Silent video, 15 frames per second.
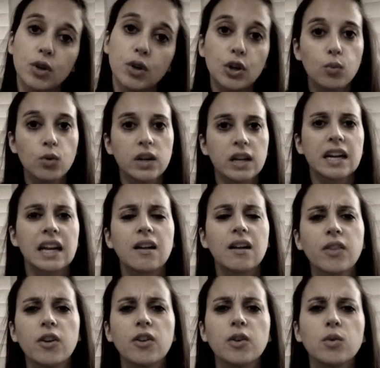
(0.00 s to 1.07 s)
but you want to get
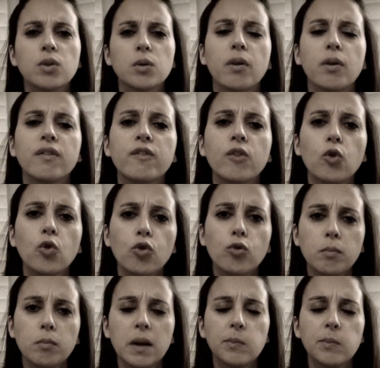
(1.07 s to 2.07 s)
out there and you want to perform,